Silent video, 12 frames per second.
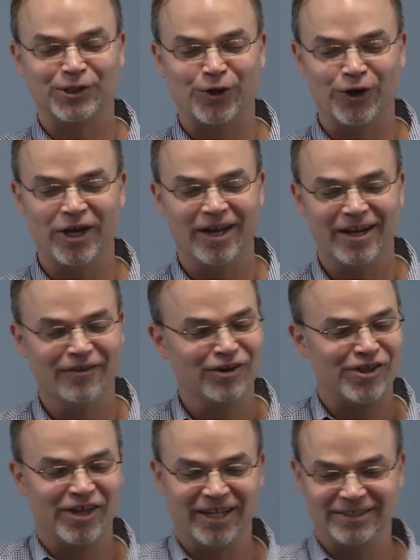agree on
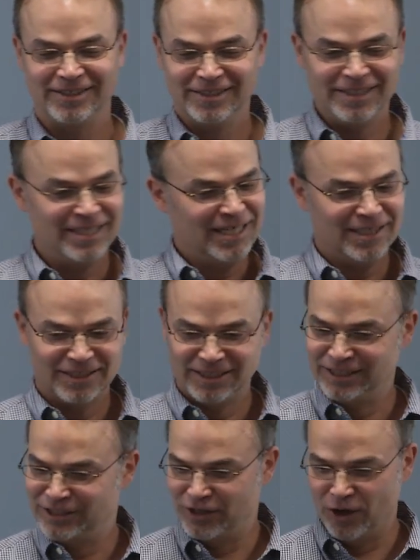everything?
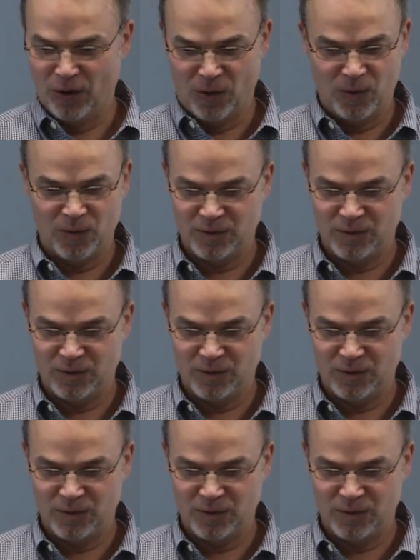No,